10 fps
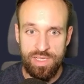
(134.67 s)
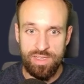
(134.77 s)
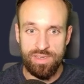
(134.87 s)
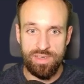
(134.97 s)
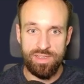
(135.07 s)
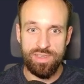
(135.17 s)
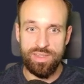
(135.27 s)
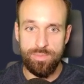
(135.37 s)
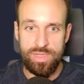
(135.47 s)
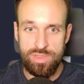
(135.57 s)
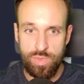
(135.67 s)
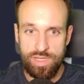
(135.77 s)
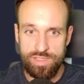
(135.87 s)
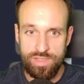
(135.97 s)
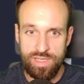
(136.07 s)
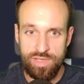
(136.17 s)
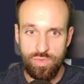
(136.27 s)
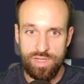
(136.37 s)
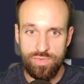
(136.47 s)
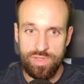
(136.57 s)
That means we also can get
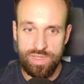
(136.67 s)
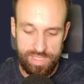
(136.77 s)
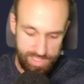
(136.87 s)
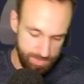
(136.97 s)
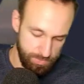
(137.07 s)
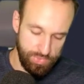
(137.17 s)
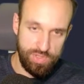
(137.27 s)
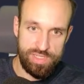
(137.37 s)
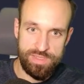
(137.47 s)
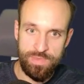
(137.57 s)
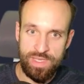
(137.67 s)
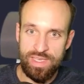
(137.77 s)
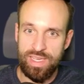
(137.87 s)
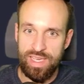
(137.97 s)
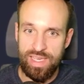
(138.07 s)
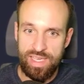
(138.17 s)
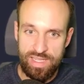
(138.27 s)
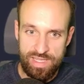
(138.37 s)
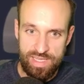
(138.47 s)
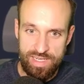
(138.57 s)
rid of all the imports,
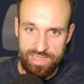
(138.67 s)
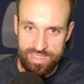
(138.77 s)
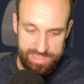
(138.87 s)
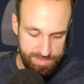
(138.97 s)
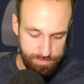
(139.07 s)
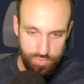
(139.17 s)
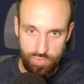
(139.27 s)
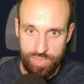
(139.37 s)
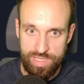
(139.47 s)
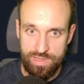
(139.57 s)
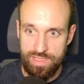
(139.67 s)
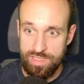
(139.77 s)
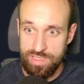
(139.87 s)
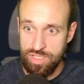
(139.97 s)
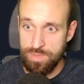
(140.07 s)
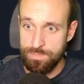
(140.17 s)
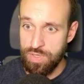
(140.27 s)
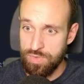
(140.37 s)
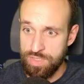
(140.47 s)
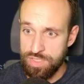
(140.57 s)
and then let's bring this
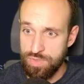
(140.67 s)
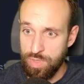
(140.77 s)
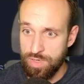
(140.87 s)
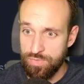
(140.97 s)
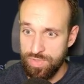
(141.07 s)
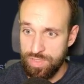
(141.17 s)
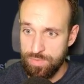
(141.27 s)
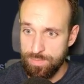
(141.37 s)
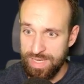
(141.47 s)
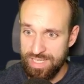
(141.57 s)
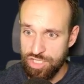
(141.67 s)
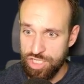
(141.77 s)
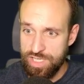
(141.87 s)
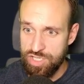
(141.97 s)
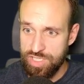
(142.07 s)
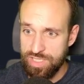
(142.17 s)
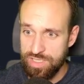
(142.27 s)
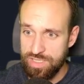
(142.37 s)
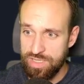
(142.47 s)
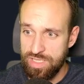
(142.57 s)
component to our view by changing
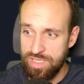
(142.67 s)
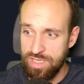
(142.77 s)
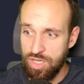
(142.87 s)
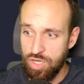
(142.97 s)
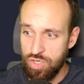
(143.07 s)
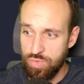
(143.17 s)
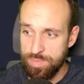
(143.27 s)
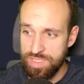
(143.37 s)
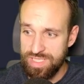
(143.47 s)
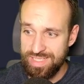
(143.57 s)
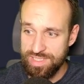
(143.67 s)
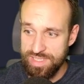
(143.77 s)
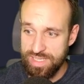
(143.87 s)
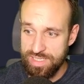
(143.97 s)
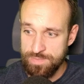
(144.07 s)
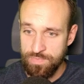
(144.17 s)
the home.tsx.